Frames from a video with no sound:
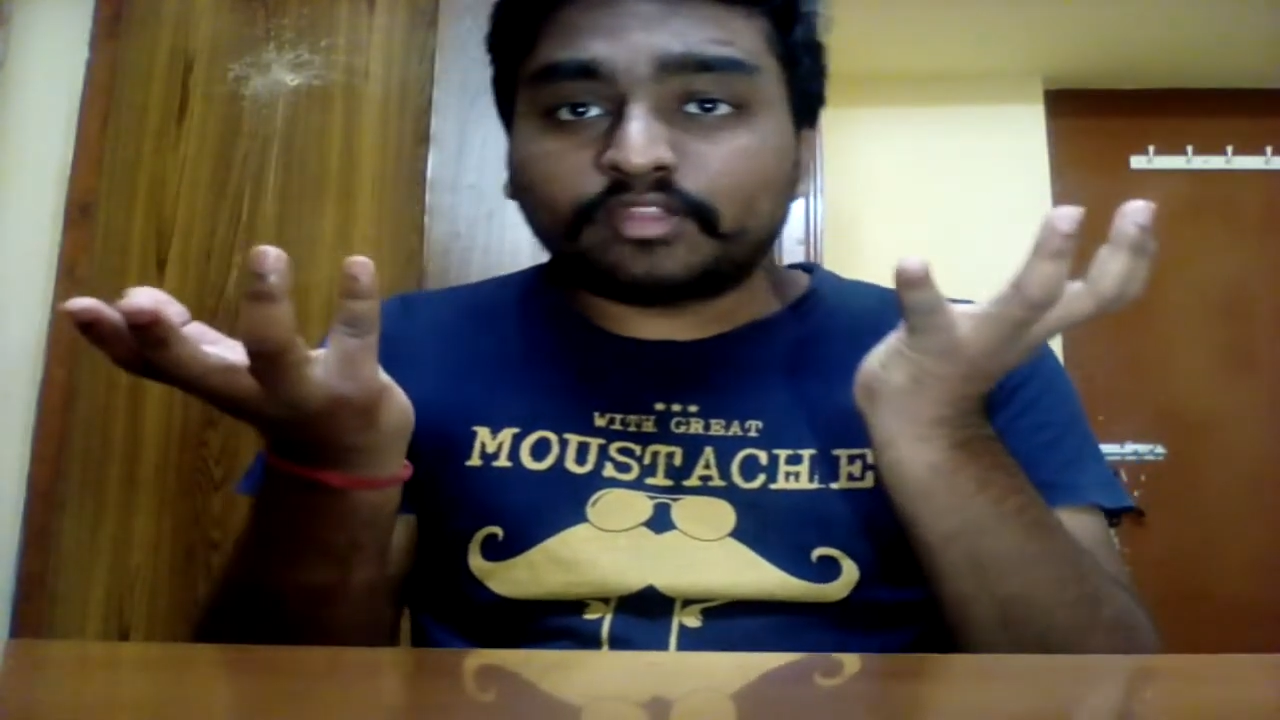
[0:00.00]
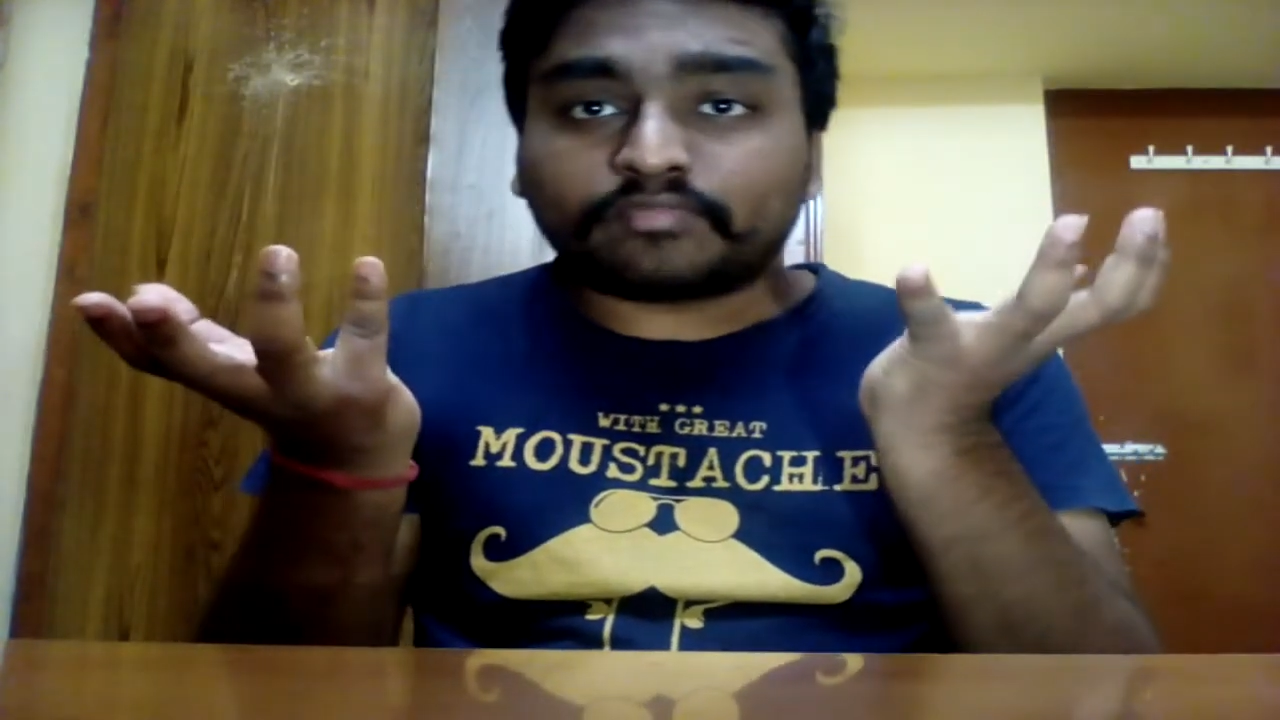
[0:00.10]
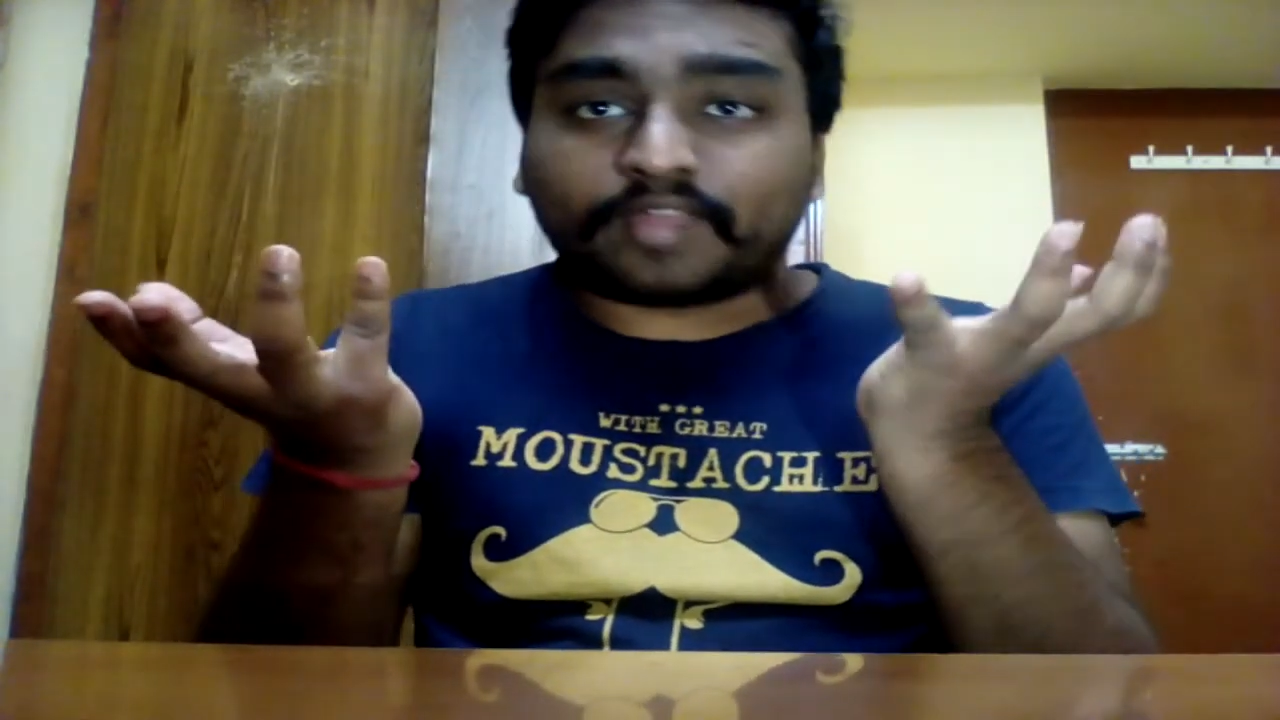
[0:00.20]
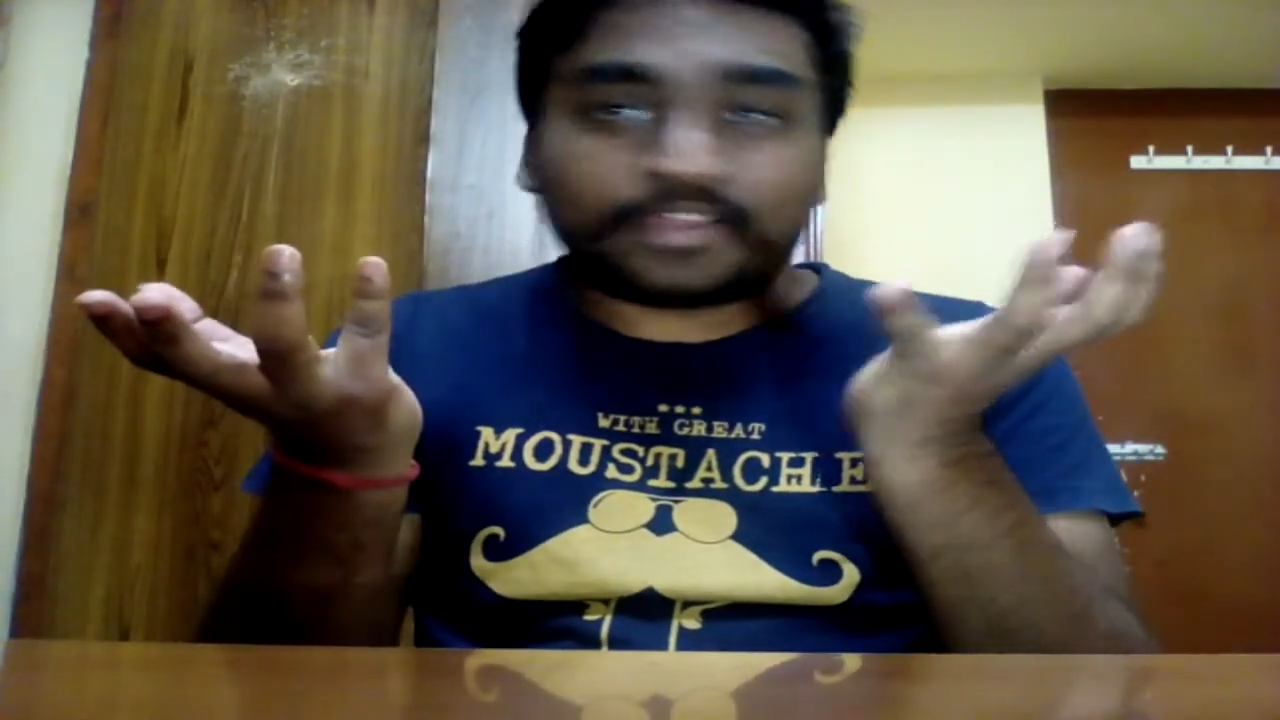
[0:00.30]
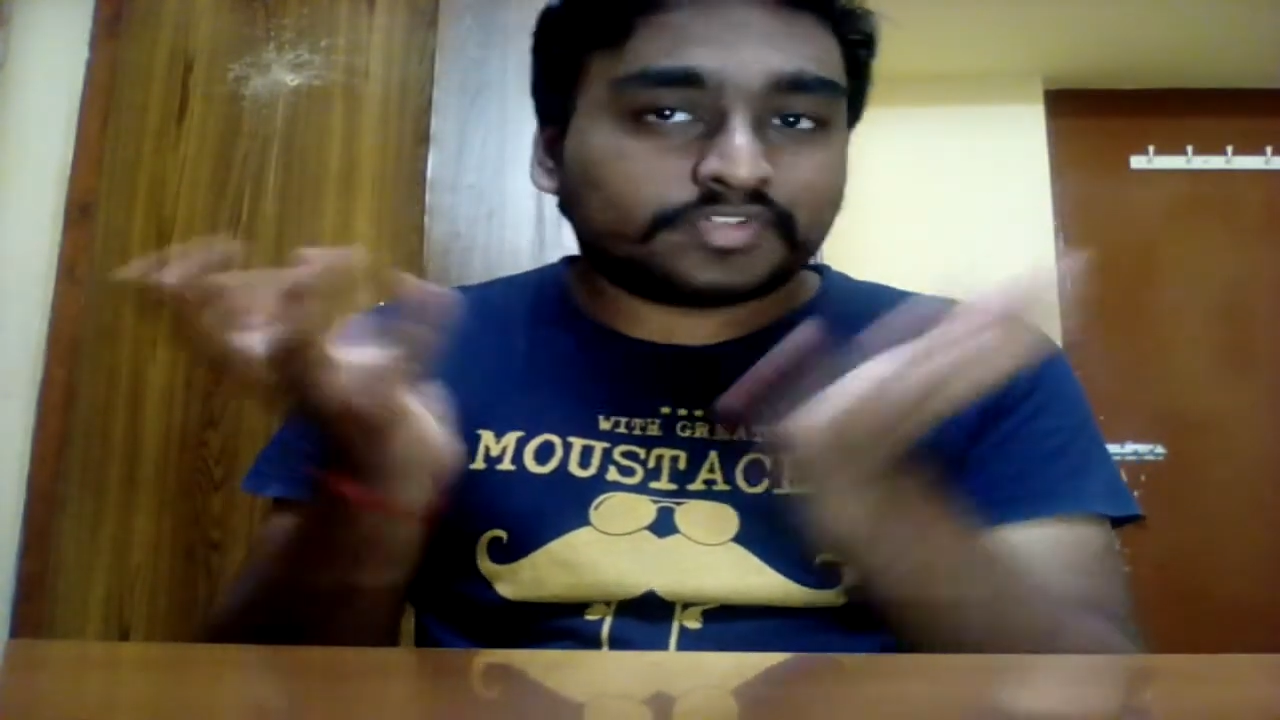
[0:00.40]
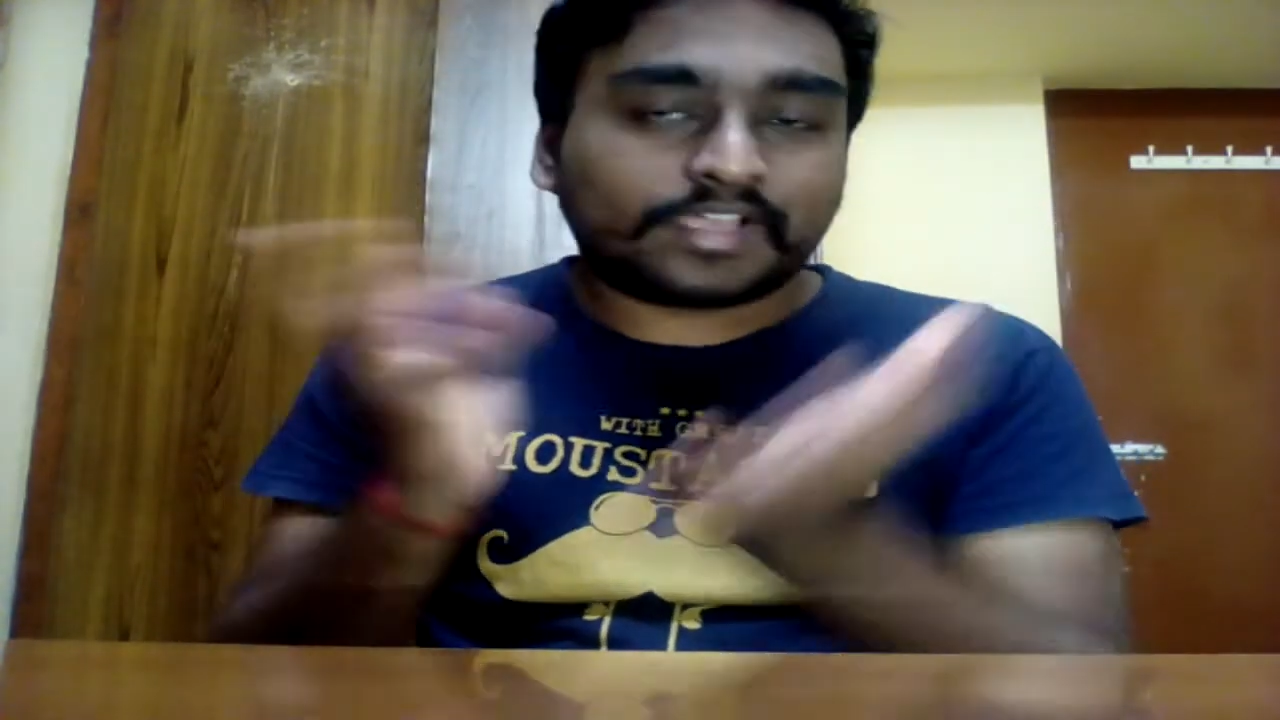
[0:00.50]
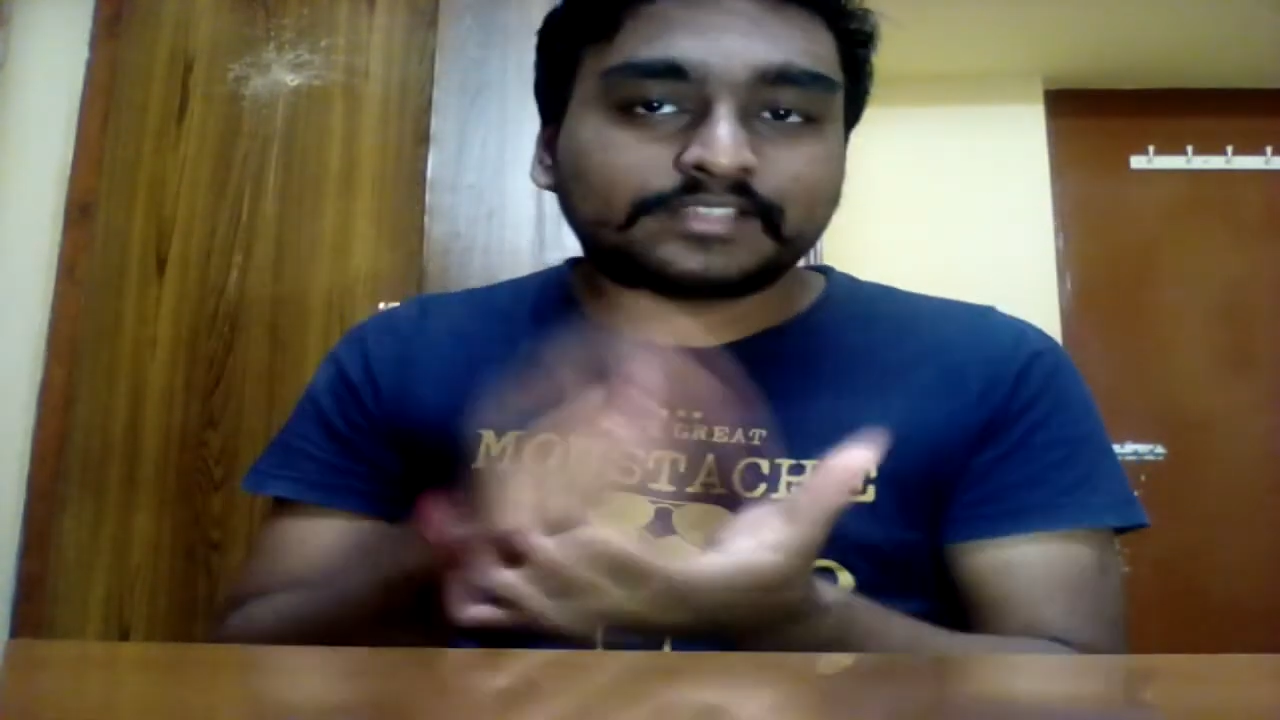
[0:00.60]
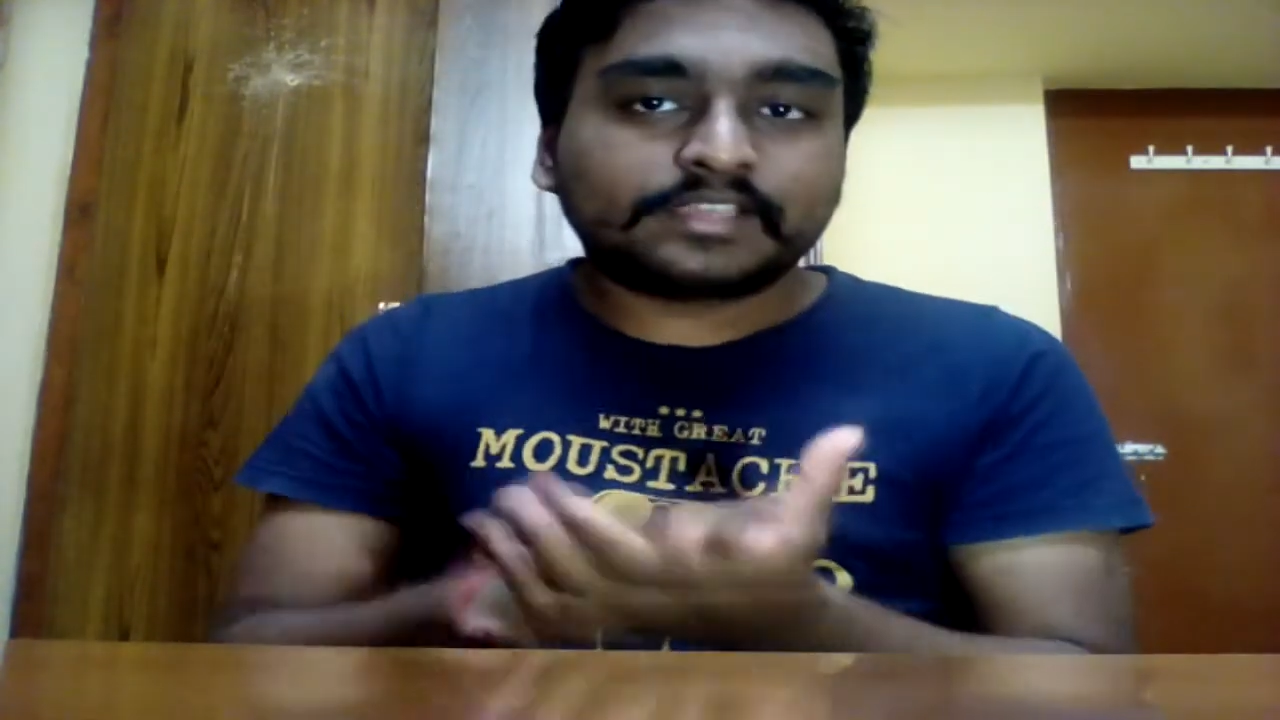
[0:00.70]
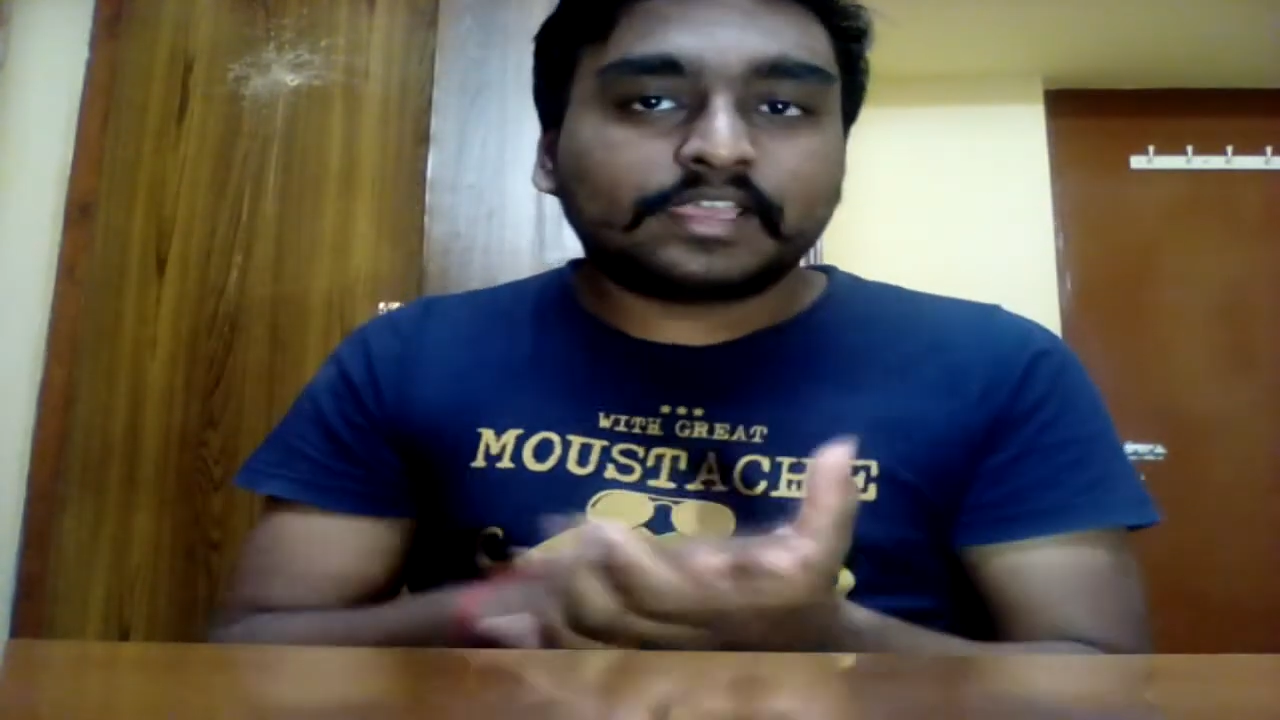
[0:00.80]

your franchise,